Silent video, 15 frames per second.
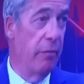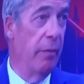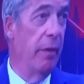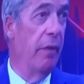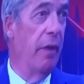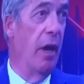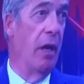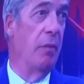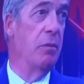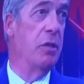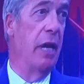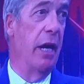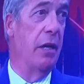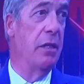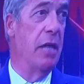Braverman, the
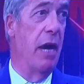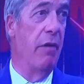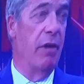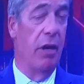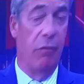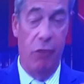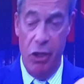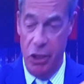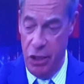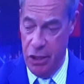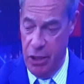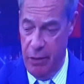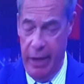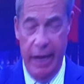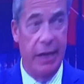Home Secretary, and
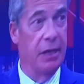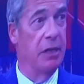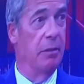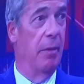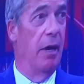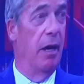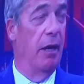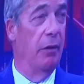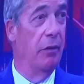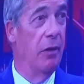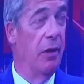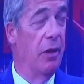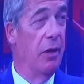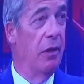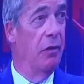Rishi Sunak and
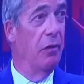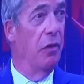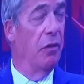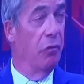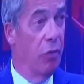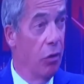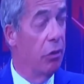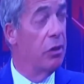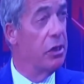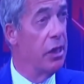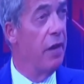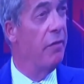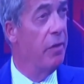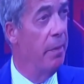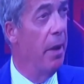demand that the real
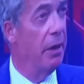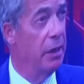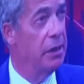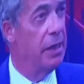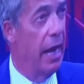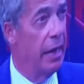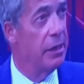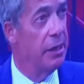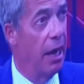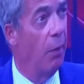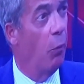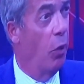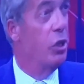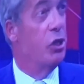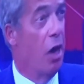Conservative Party stands
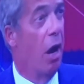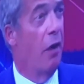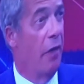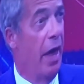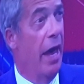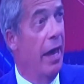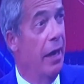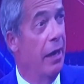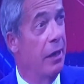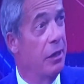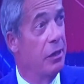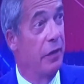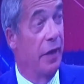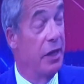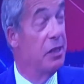up? Which are they?
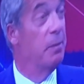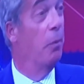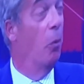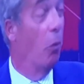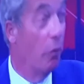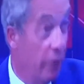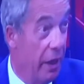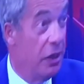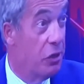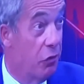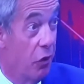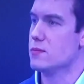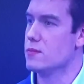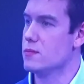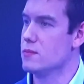Do they support
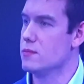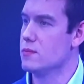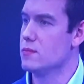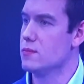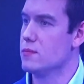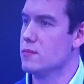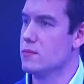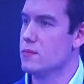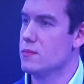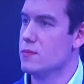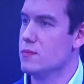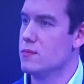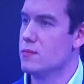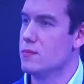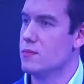these groups? Or do
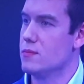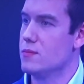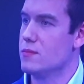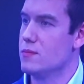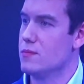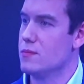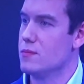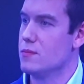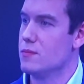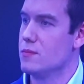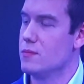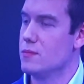they support stopping the boats?